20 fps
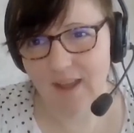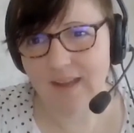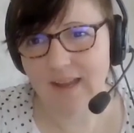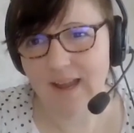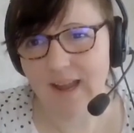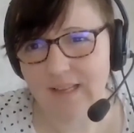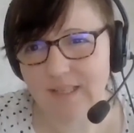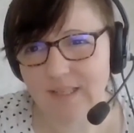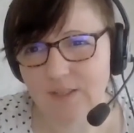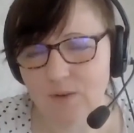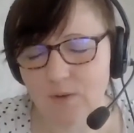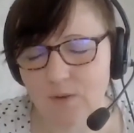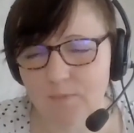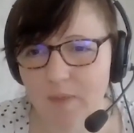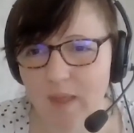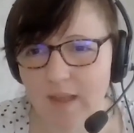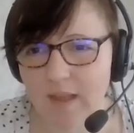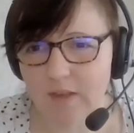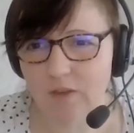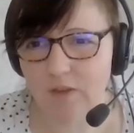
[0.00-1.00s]
Yeah, so
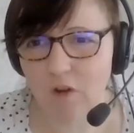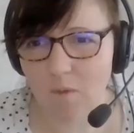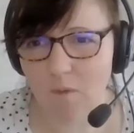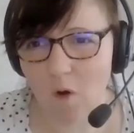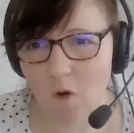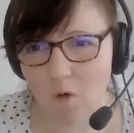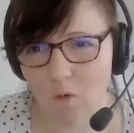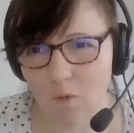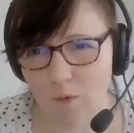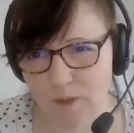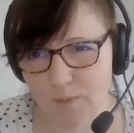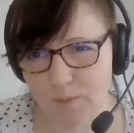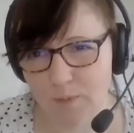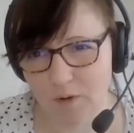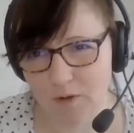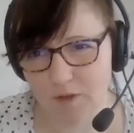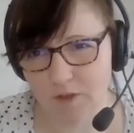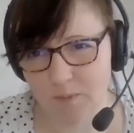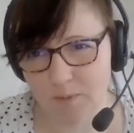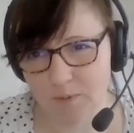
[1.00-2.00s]
it's not always
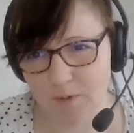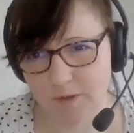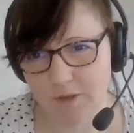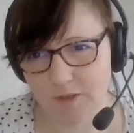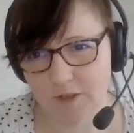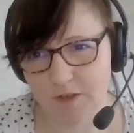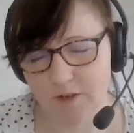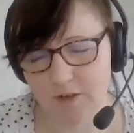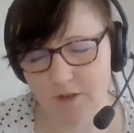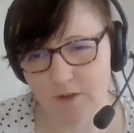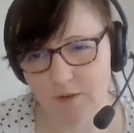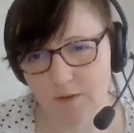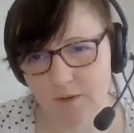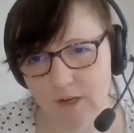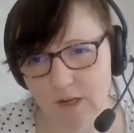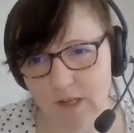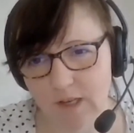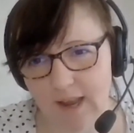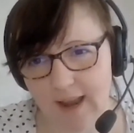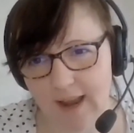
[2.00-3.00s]
possible to
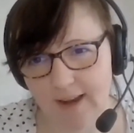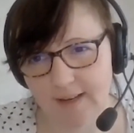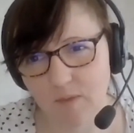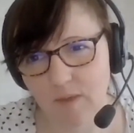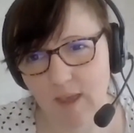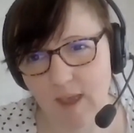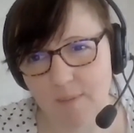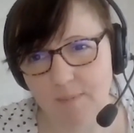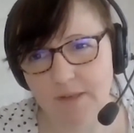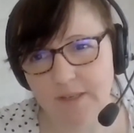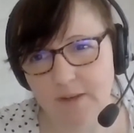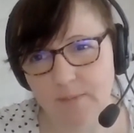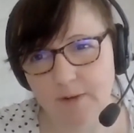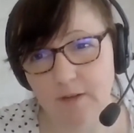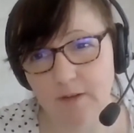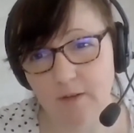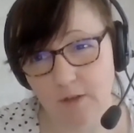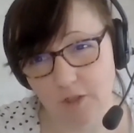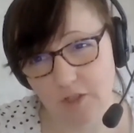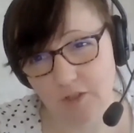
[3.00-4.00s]
collect
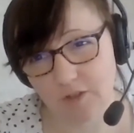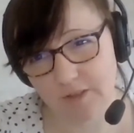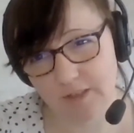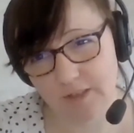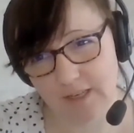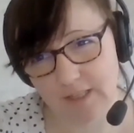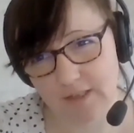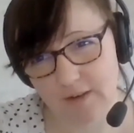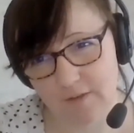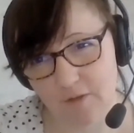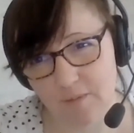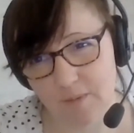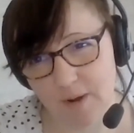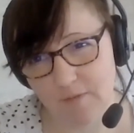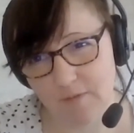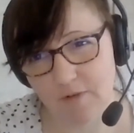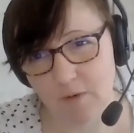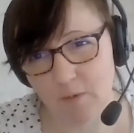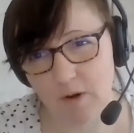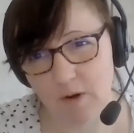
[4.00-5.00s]
epidemiological data from
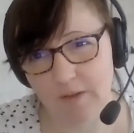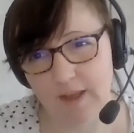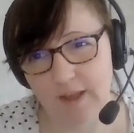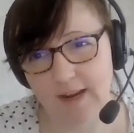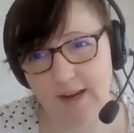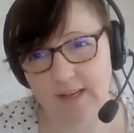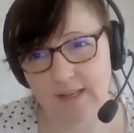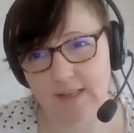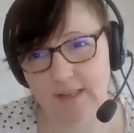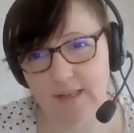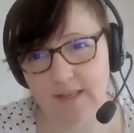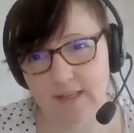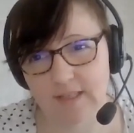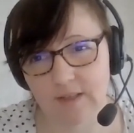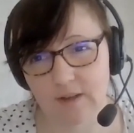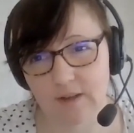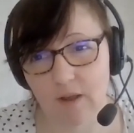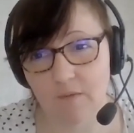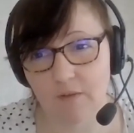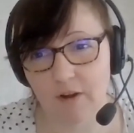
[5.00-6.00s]
everyone.
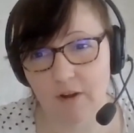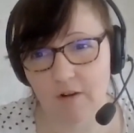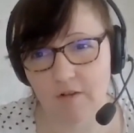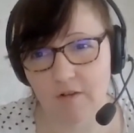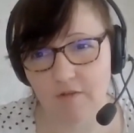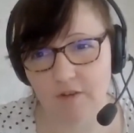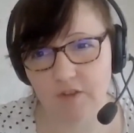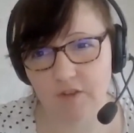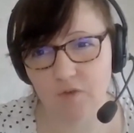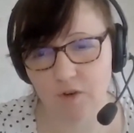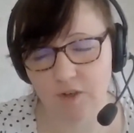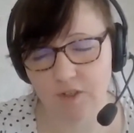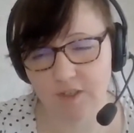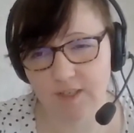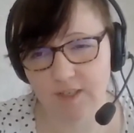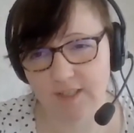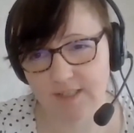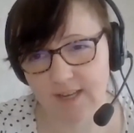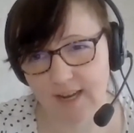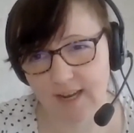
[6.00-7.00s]
That's a very
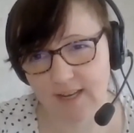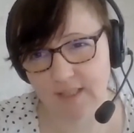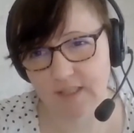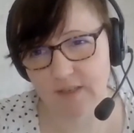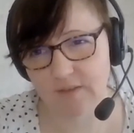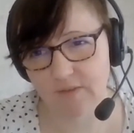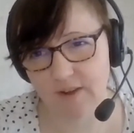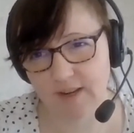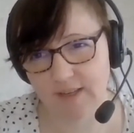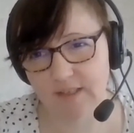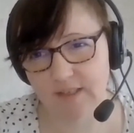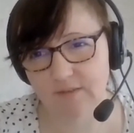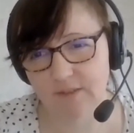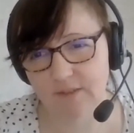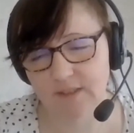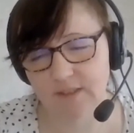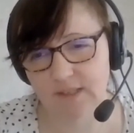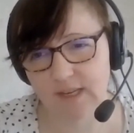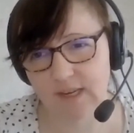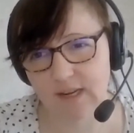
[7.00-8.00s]
resource-intensive
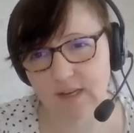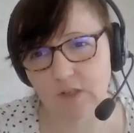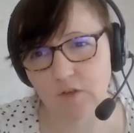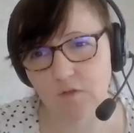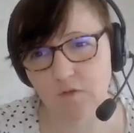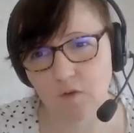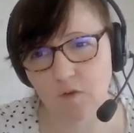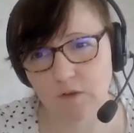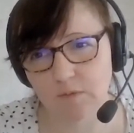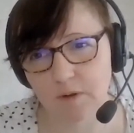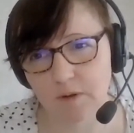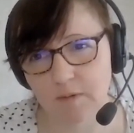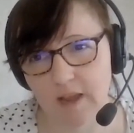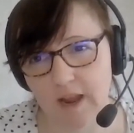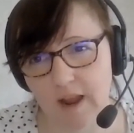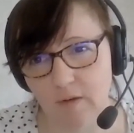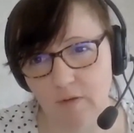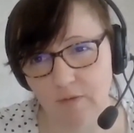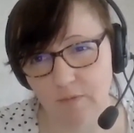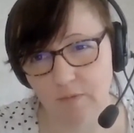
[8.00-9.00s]
activity, and of course, public
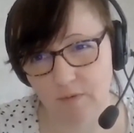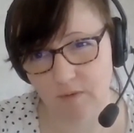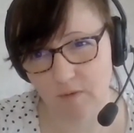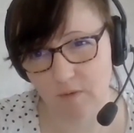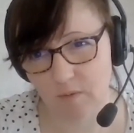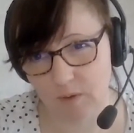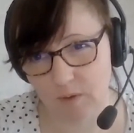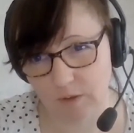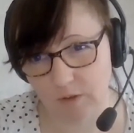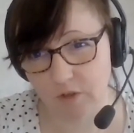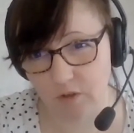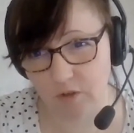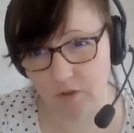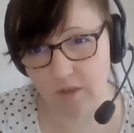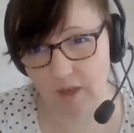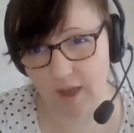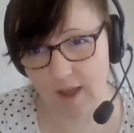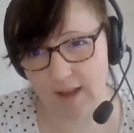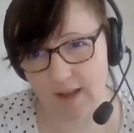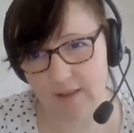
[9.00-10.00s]
health will do
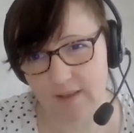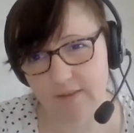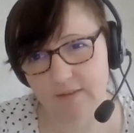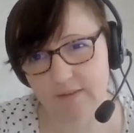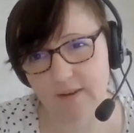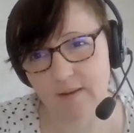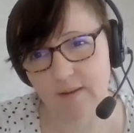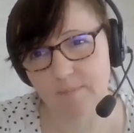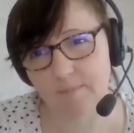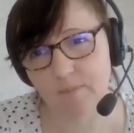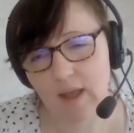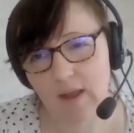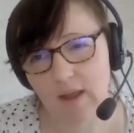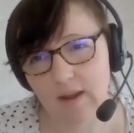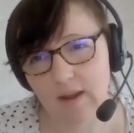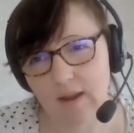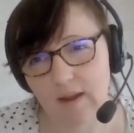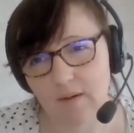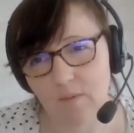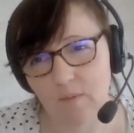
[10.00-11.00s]
that. And
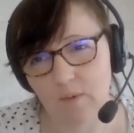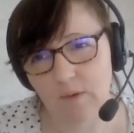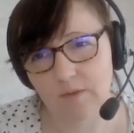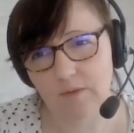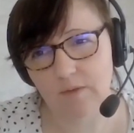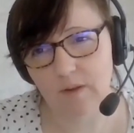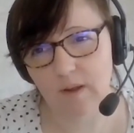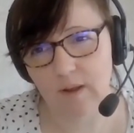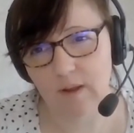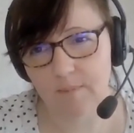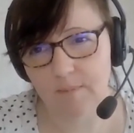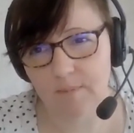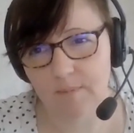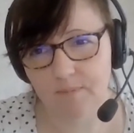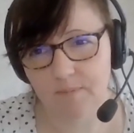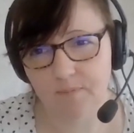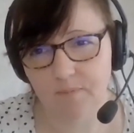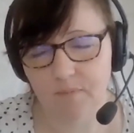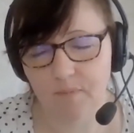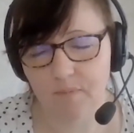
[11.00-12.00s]
with
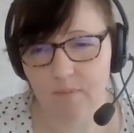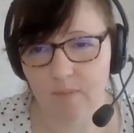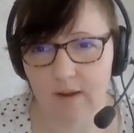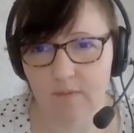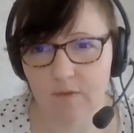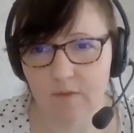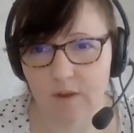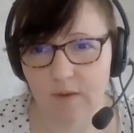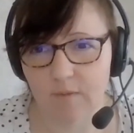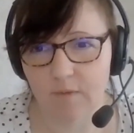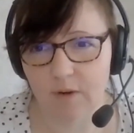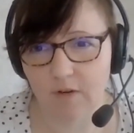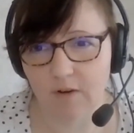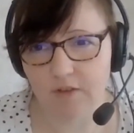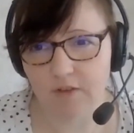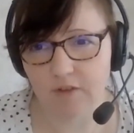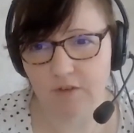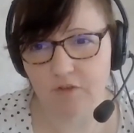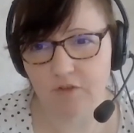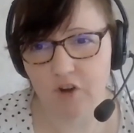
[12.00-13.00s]
the
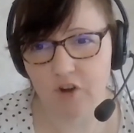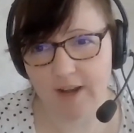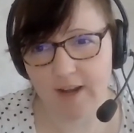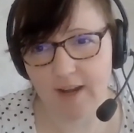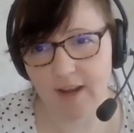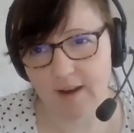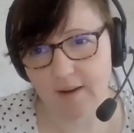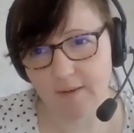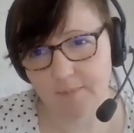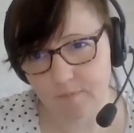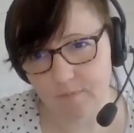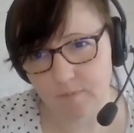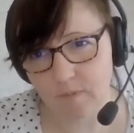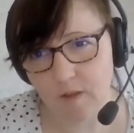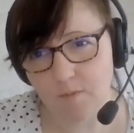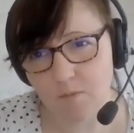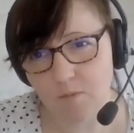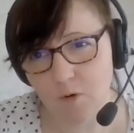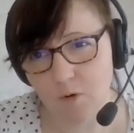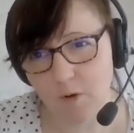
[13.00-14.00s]
various sort of tracking
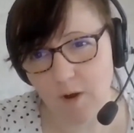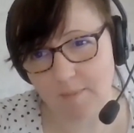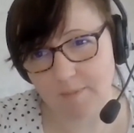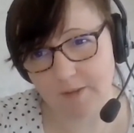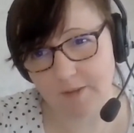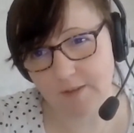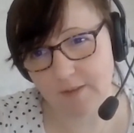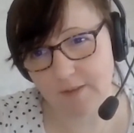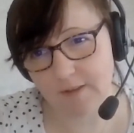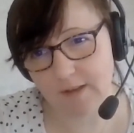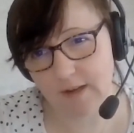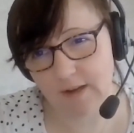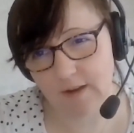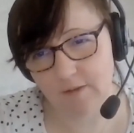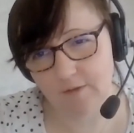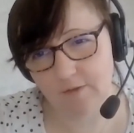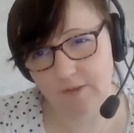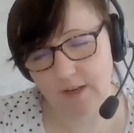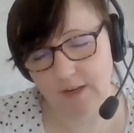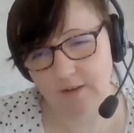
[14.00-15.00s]
programs that
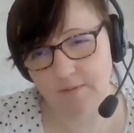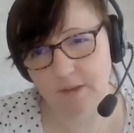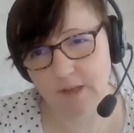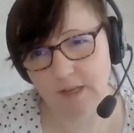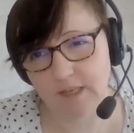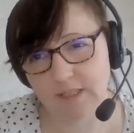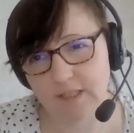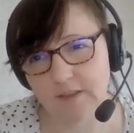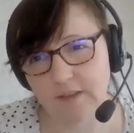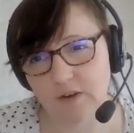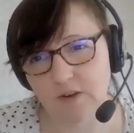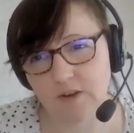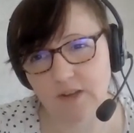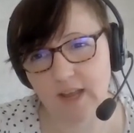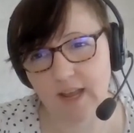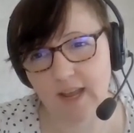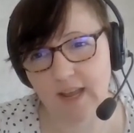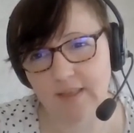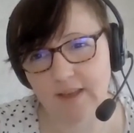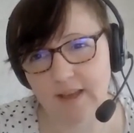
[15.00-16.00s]
have taken place in the
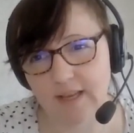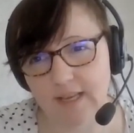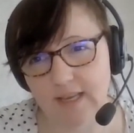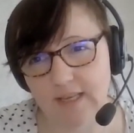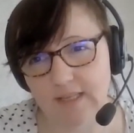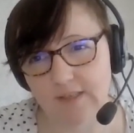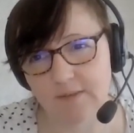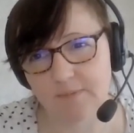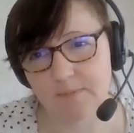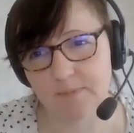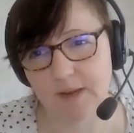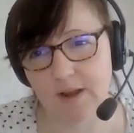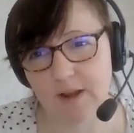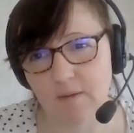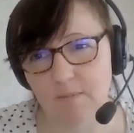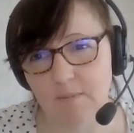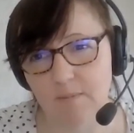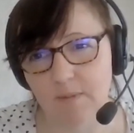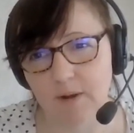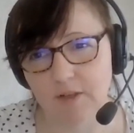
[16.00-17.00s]
UK, that has
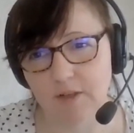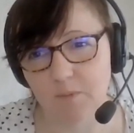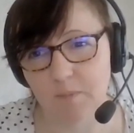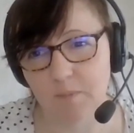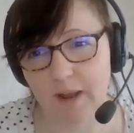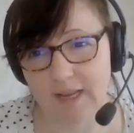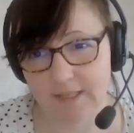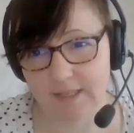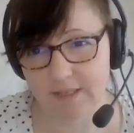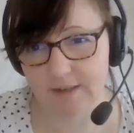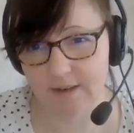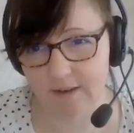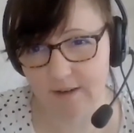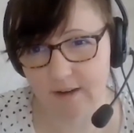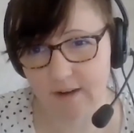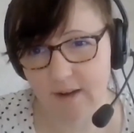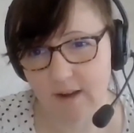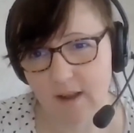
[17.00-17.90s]
become much better.